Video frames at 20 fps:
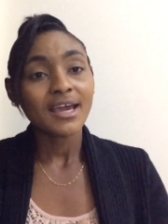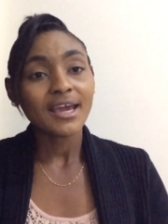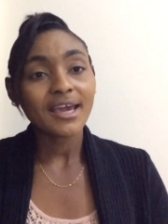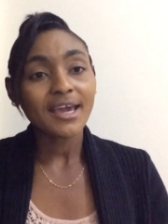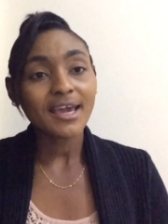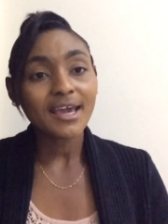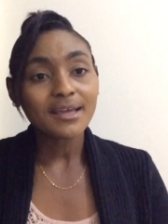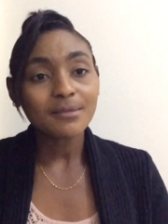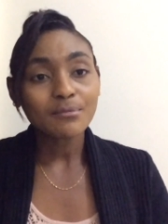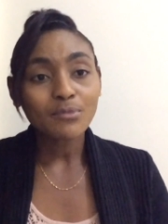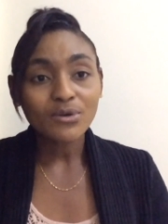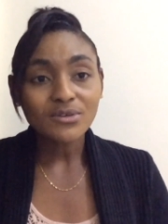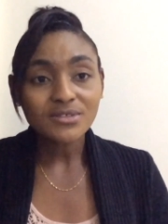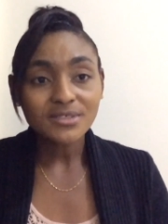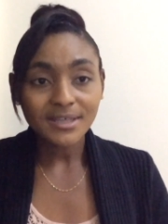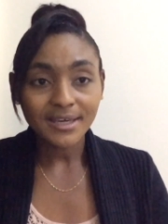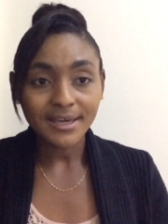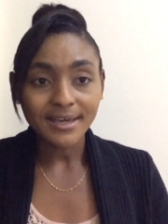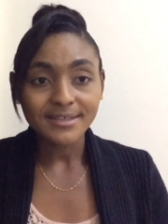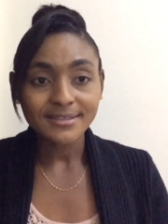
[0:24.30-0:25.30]
In most
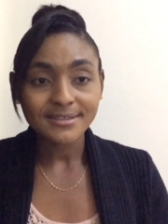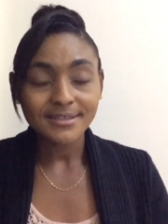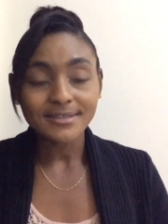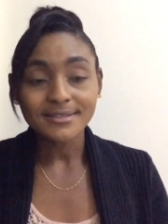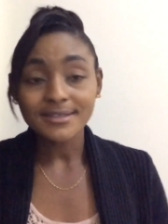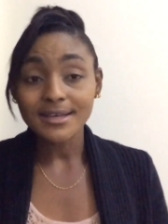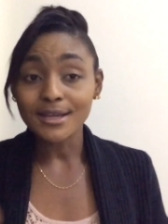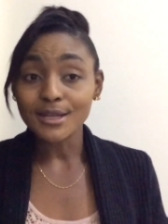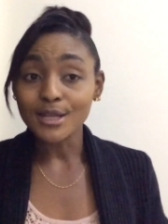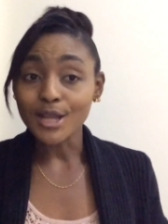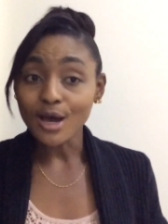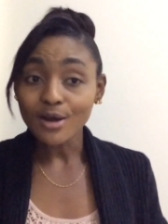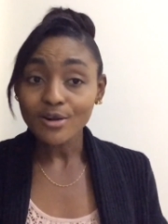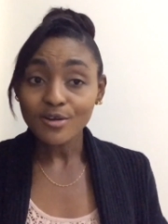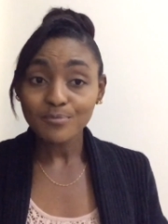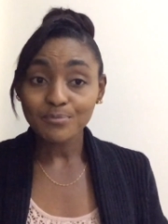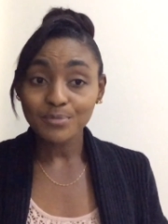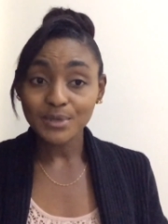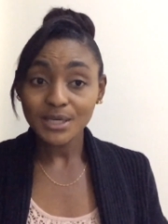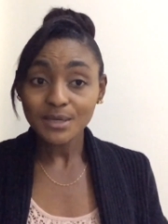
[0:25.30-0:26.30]
cases, a lot
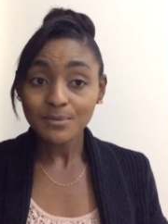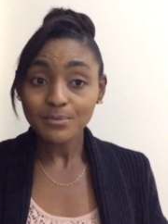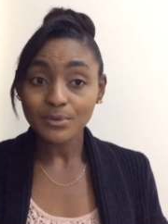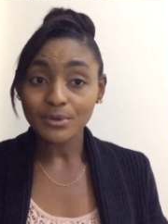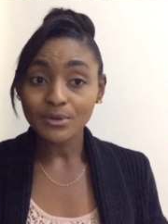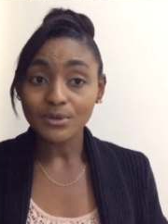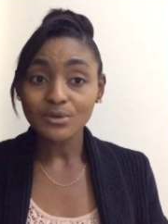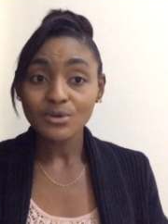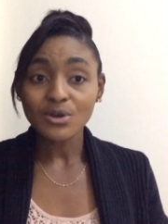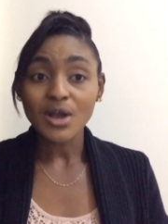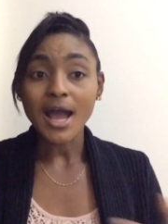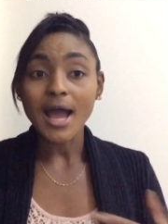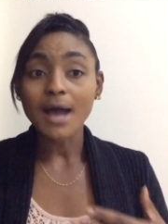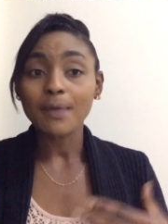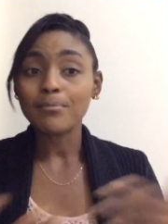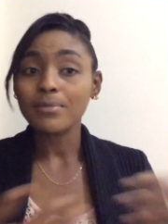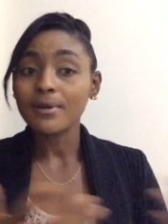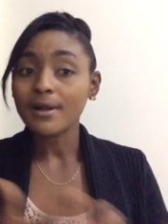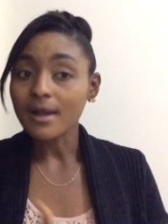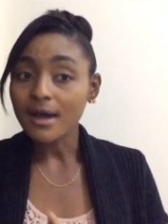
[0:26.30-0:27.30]
of people
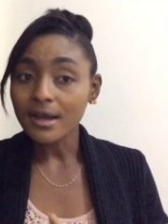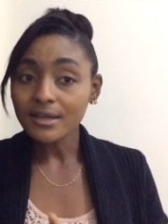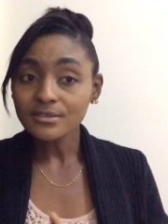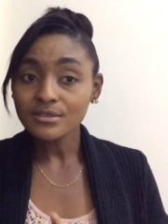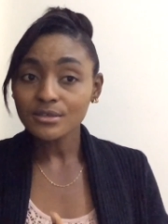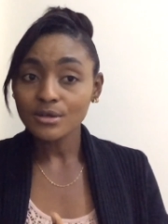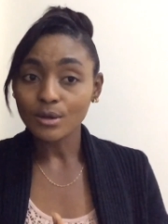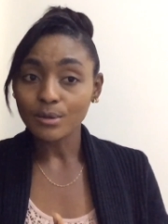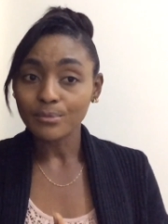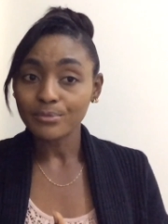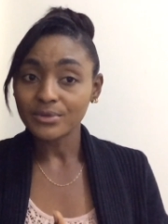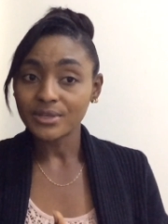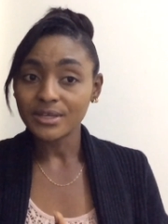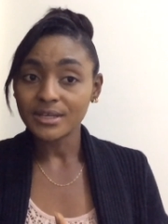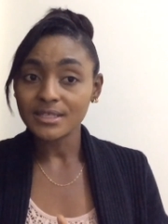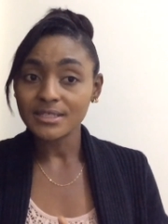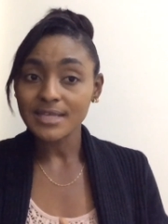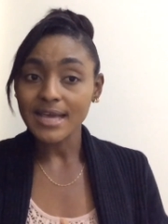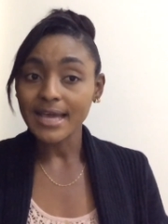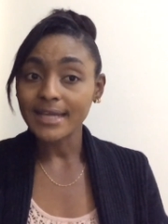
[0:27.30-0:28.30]
apply to
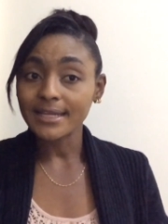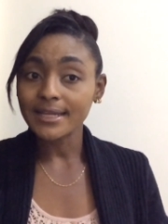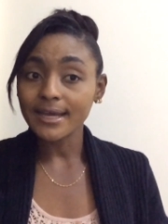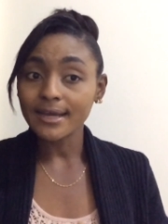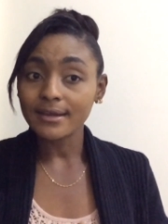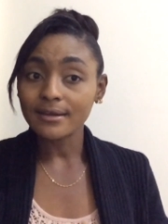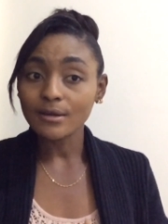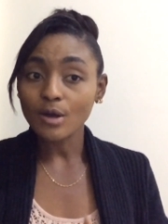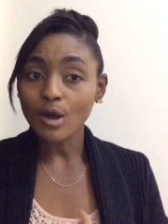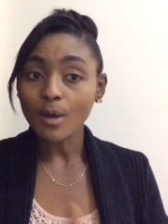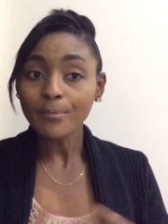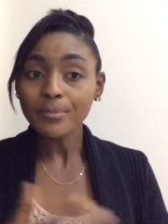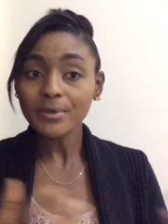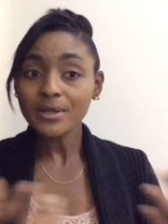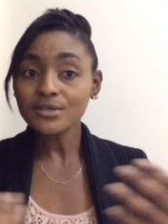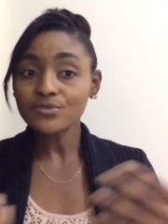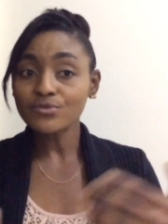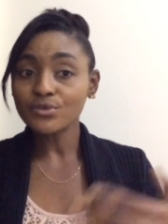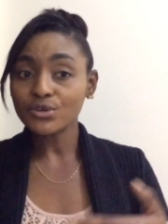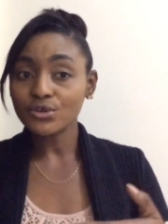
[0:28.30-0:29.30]
companies and then
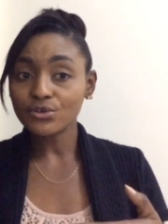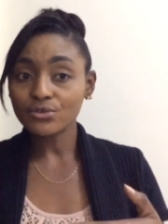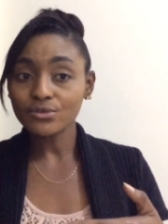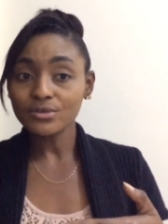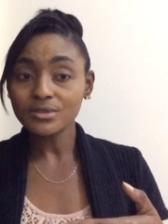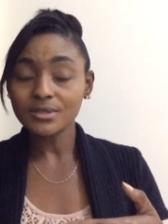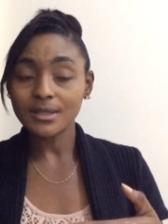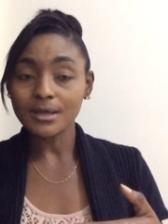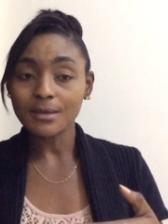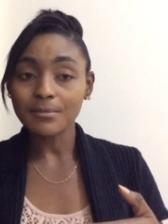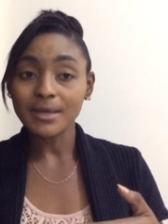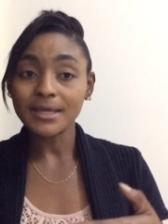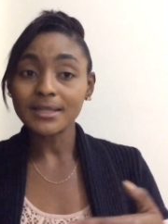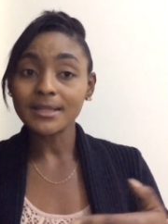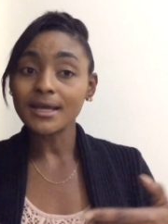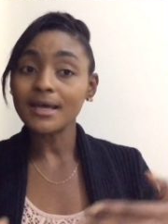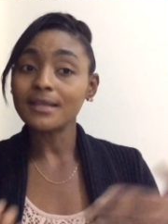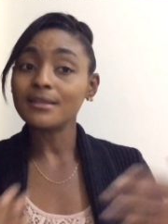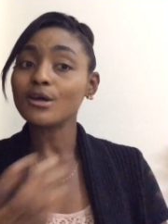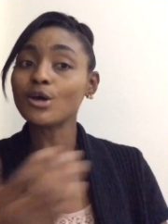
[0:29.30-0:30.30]
companies recruit them and
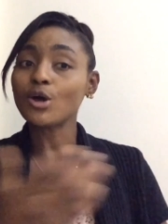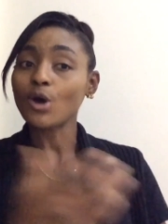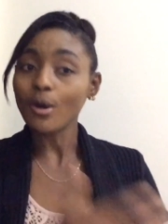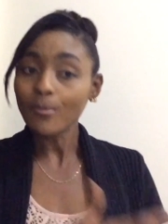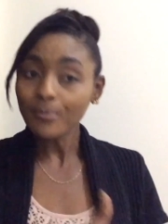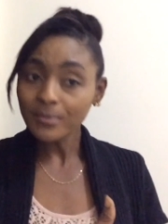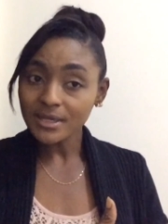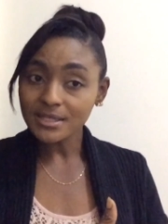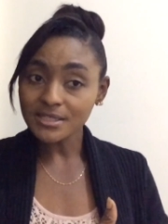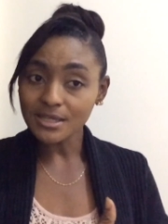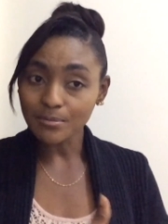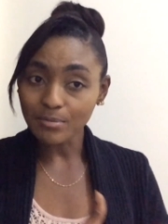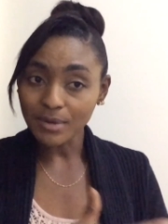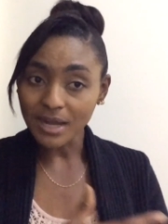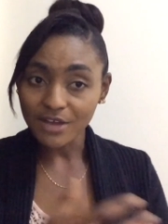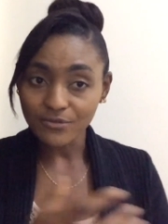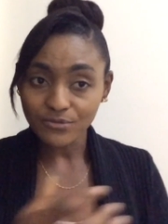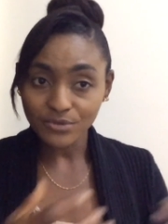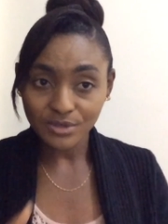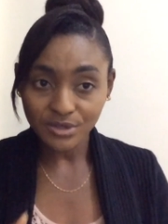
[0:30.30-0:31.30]
then the companies apply
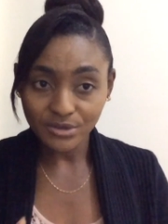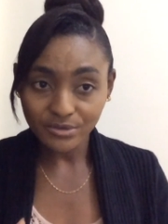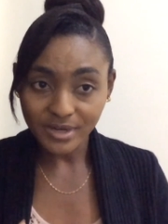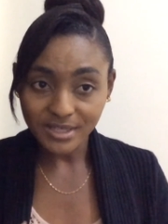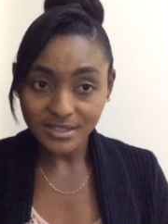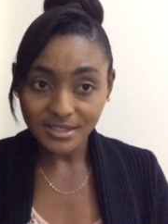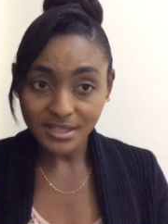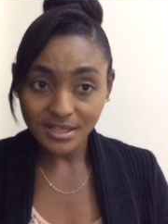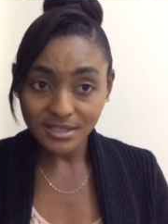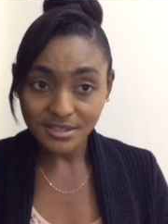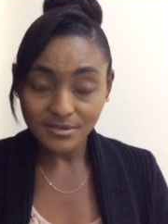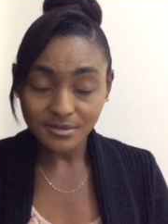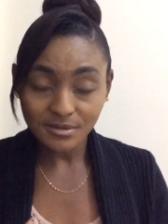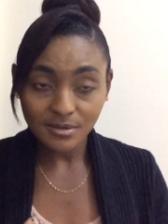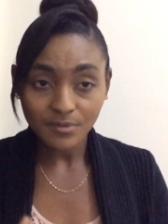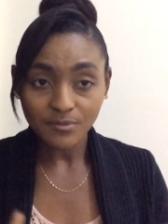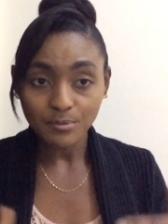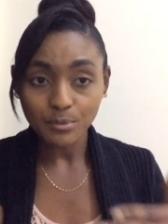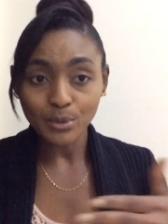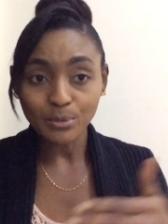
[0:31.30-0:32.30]
for their residence
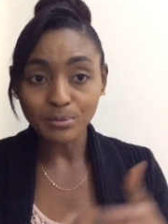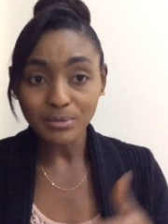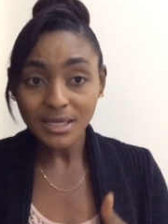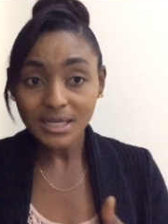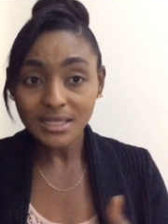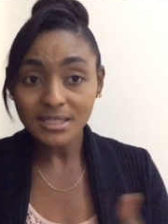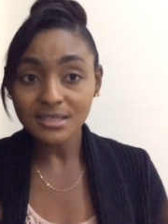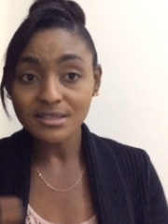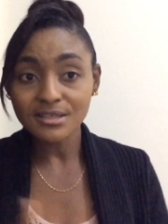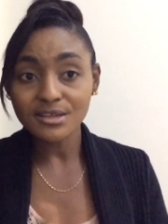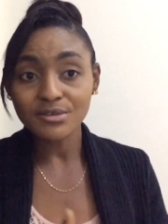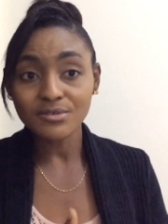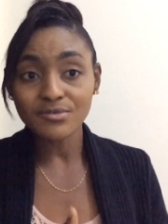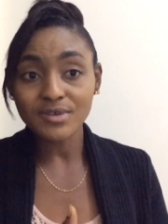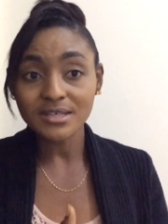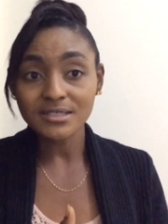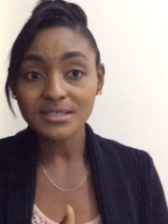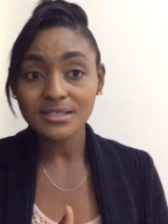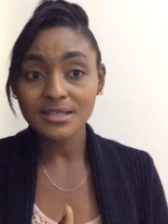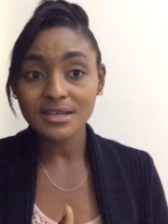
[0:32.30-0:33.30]
permit and their
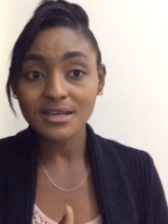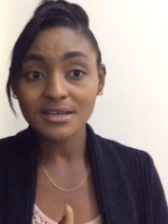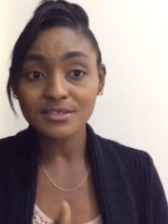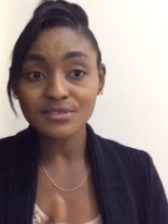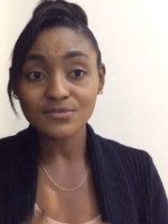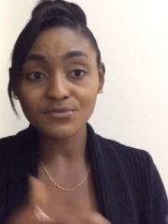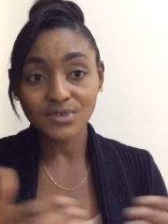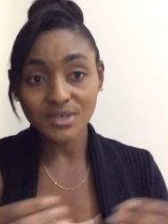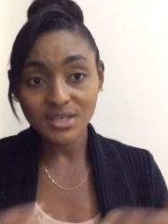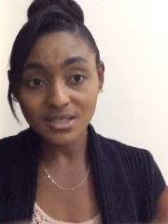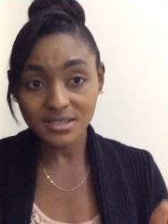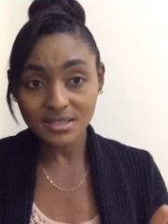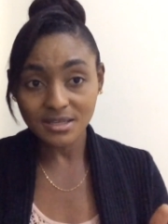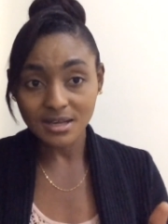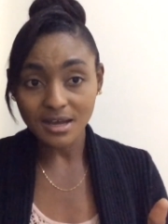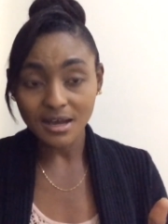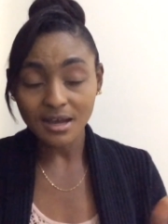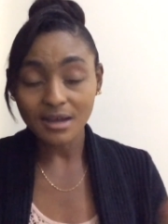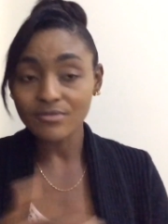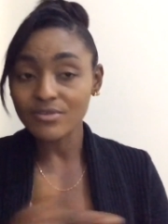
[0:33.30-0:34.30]
residence
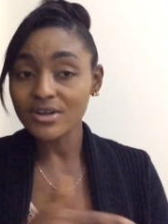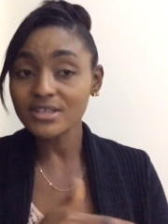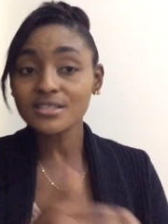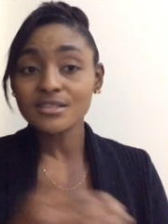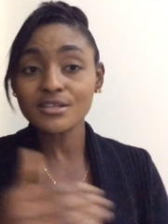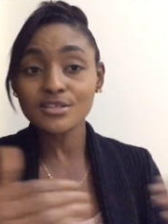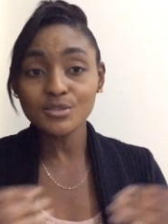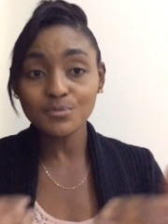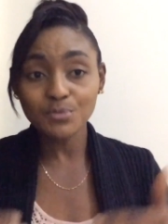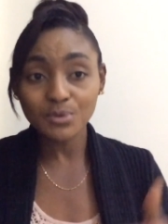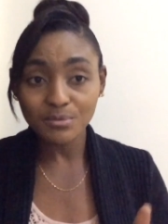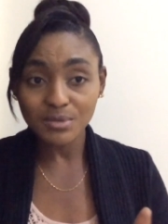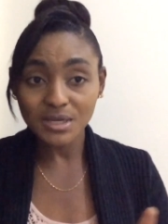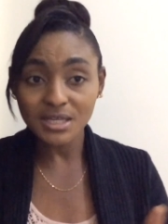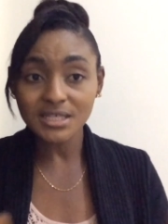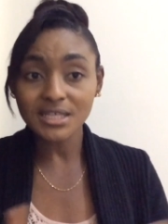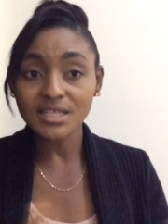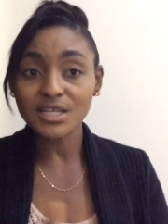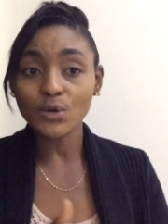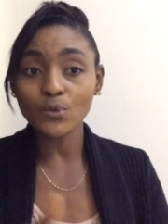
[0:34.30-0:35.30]
visa, residence permit
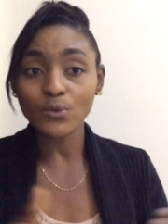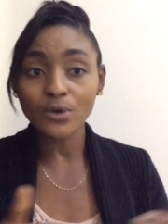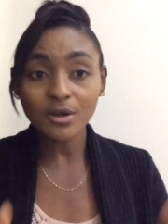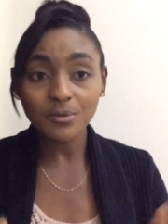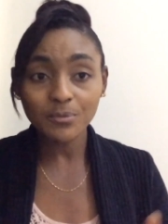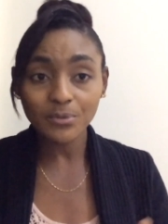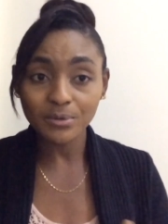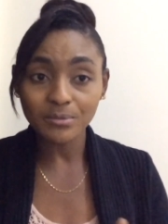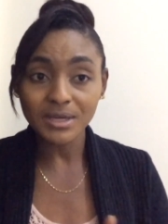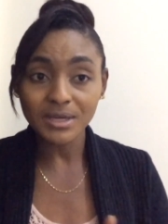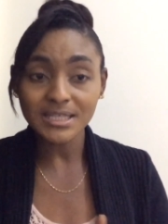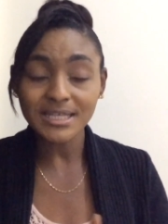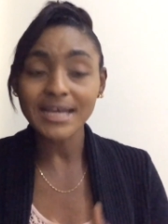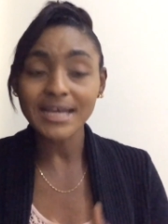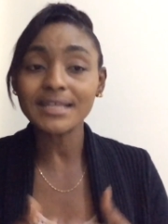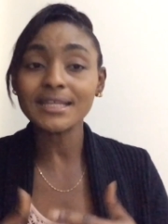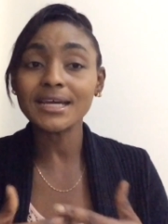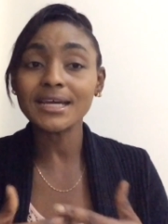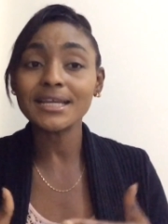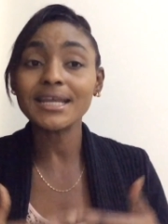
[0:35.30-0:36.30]
and their work permit,
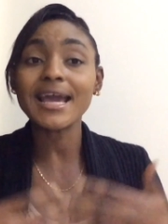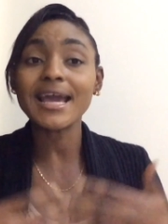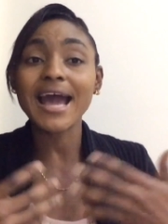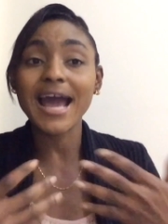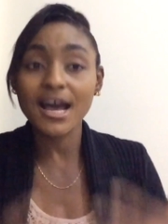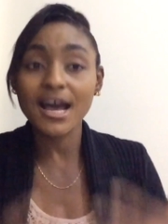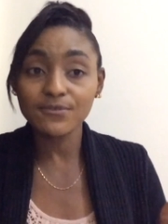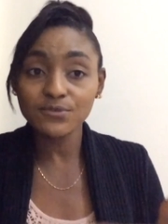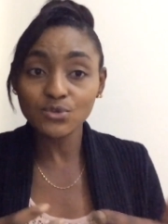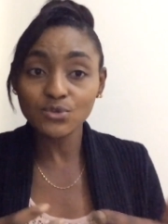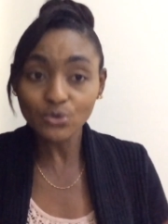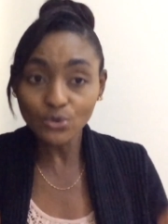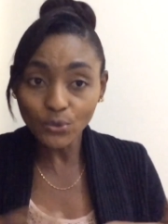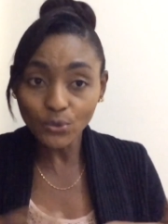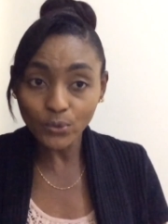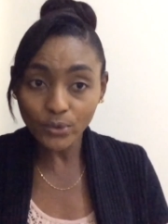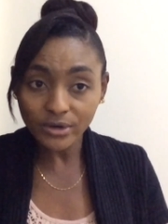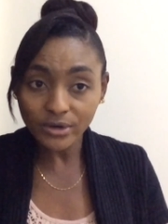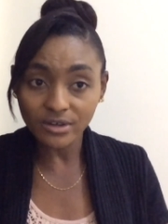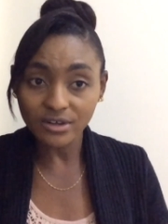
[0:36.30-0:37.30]
and then they have to
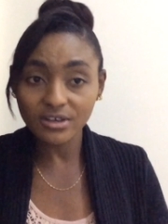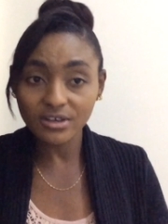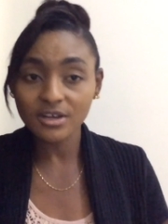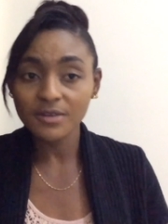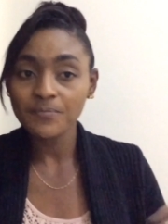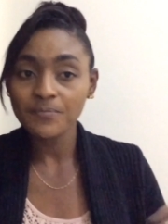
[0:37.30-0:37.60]
work